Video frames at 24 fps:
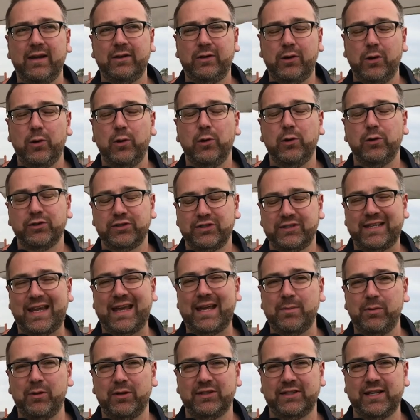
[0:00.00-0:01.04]
core,
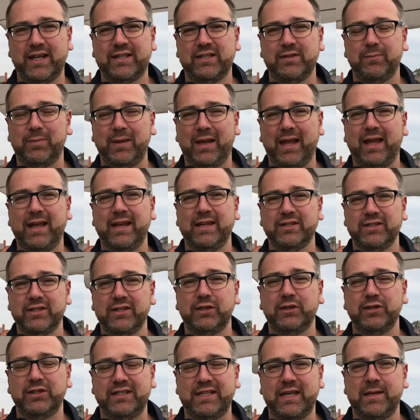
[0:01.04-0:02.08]
stable set of players and a
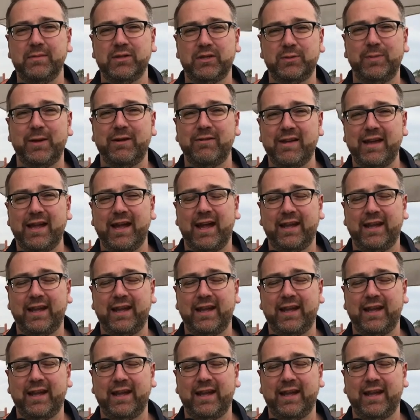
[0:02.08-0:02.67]
good team spirit.